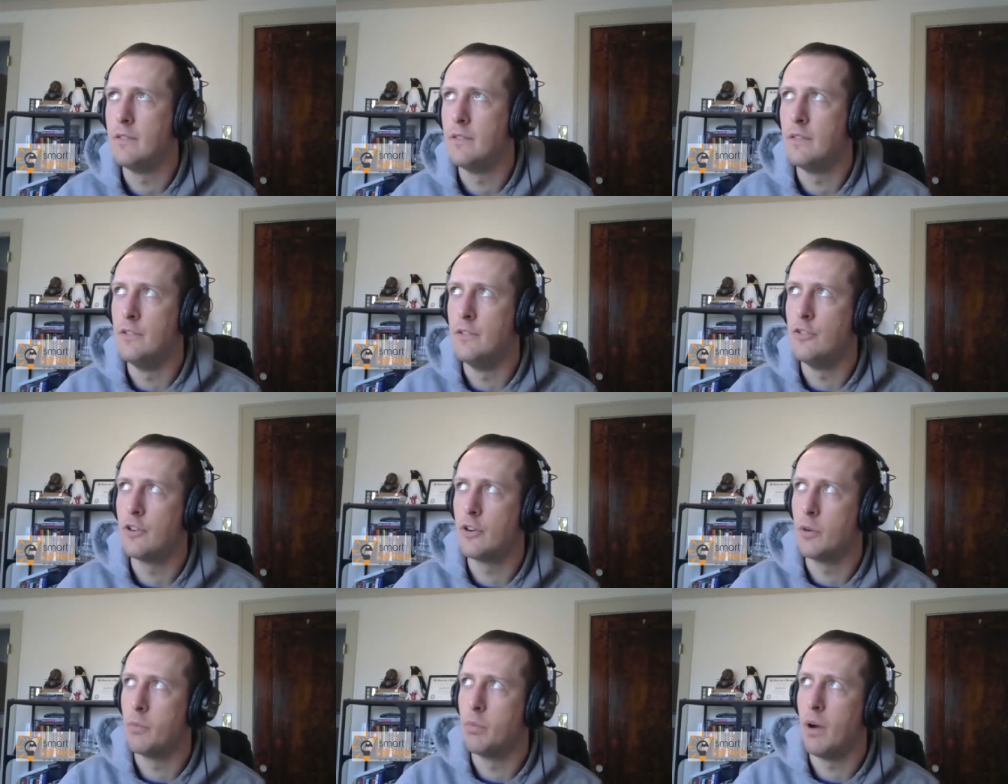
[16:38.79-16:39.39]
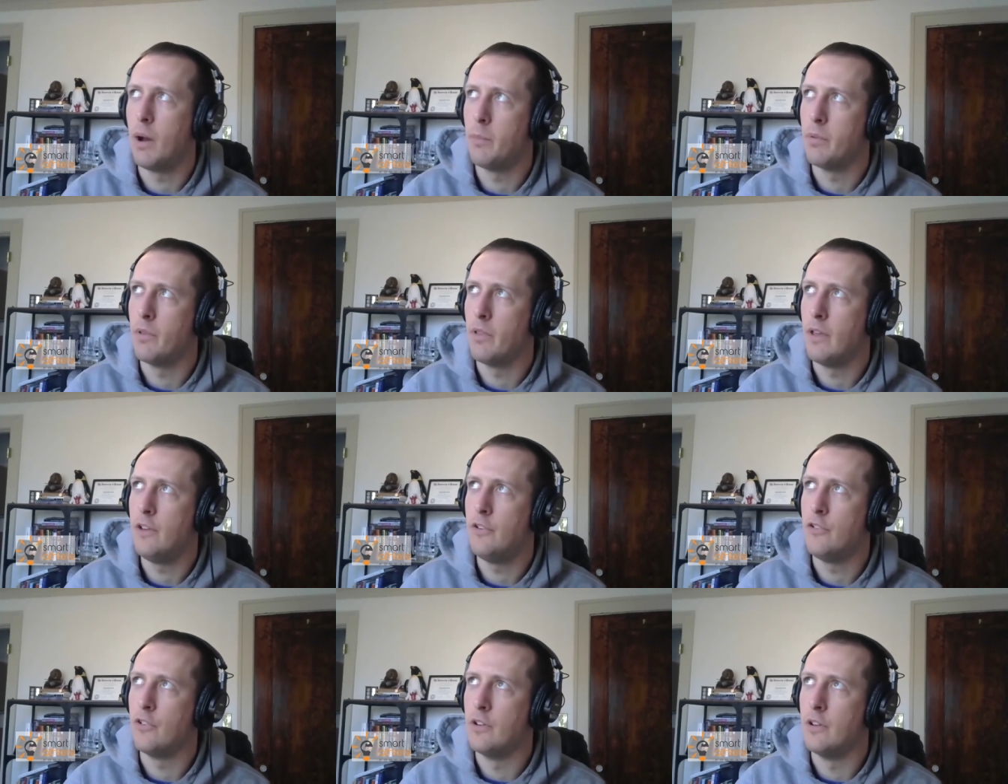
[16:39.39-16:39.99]
the general
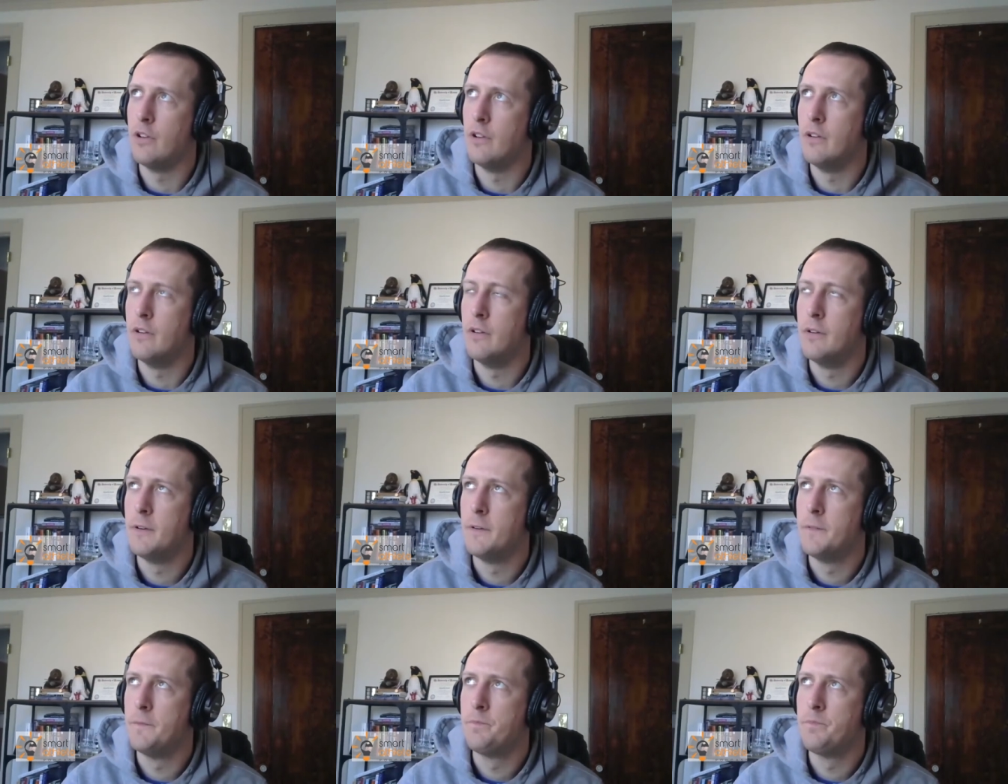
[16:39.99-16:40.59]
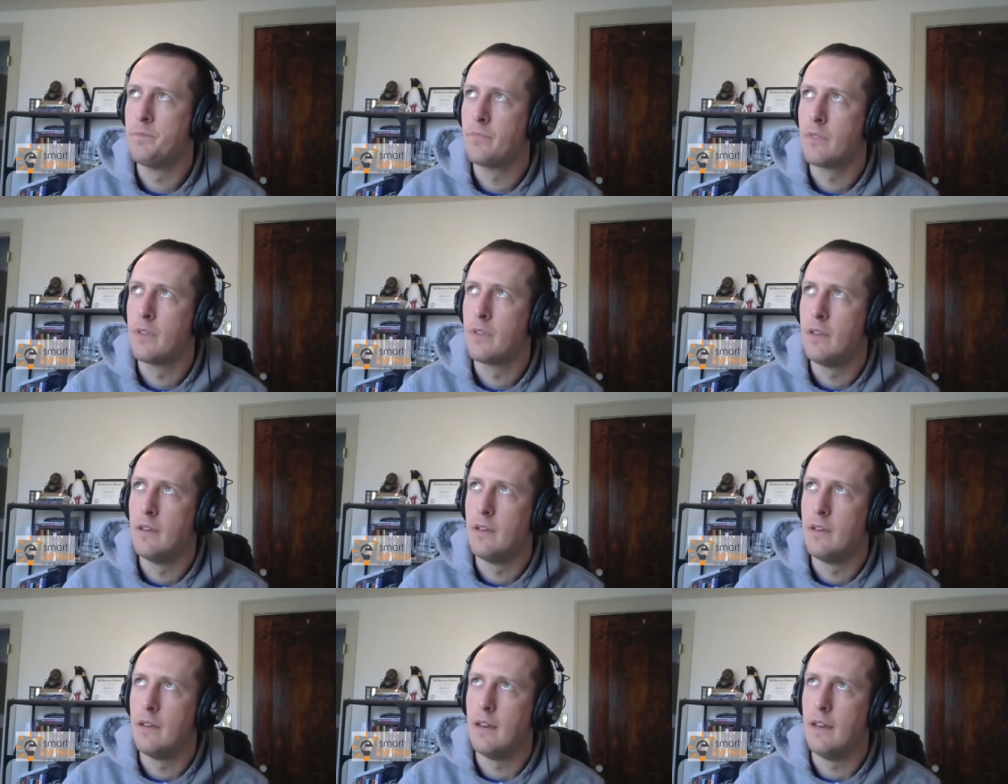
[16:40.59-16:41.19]
population
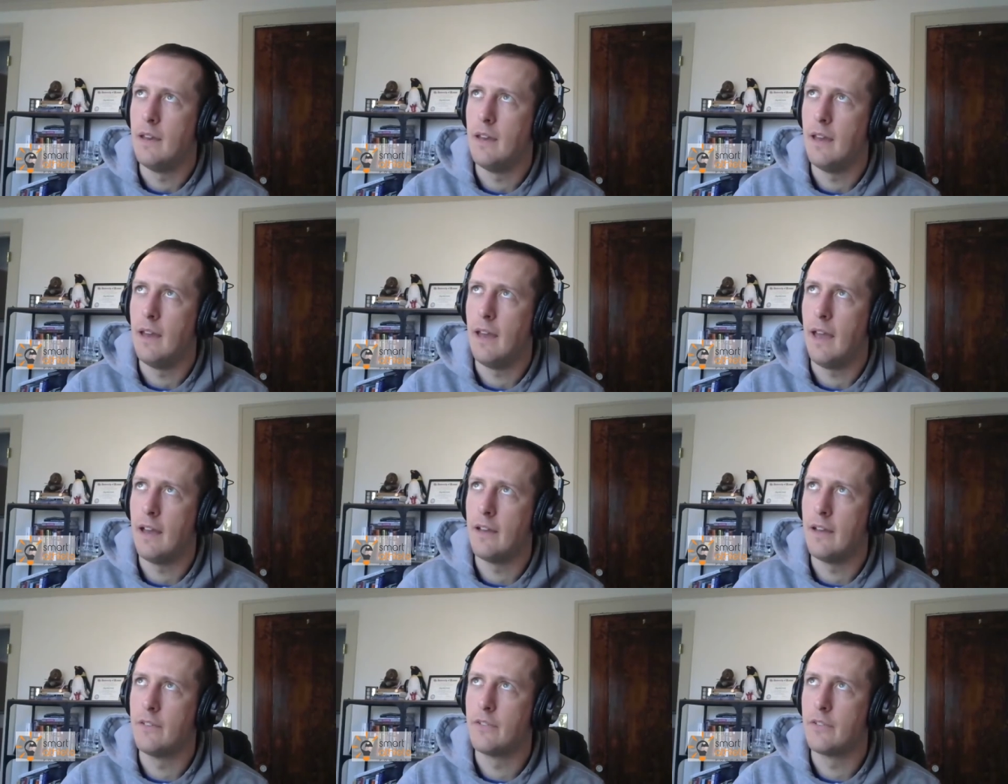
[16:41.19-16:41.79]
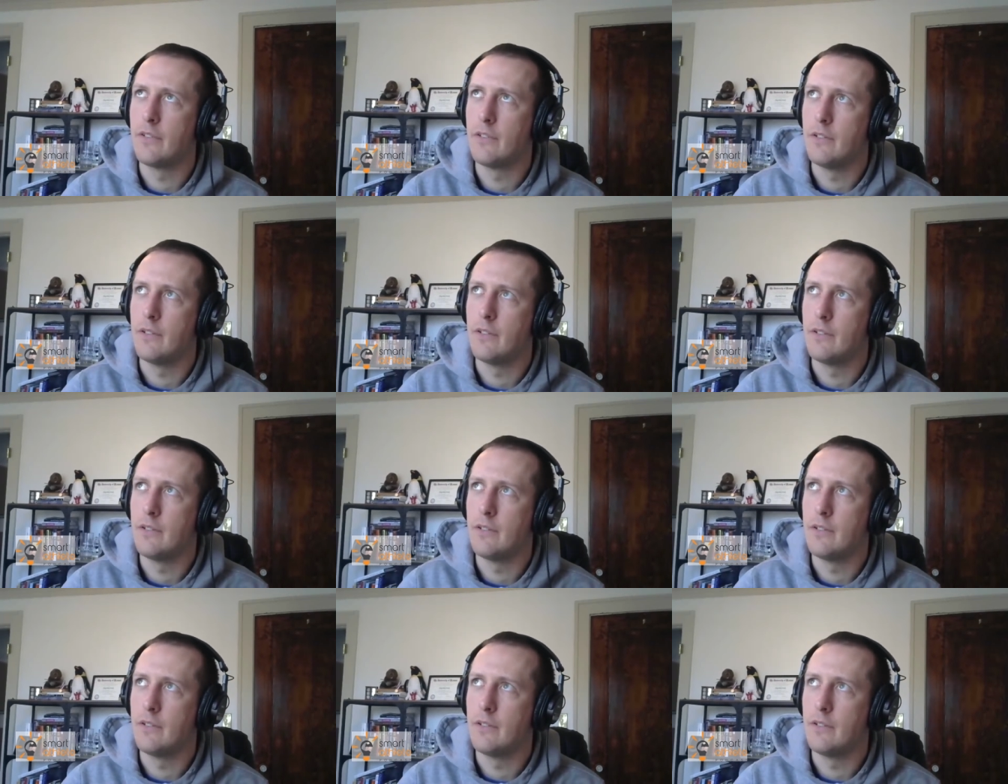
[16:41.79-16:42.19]
as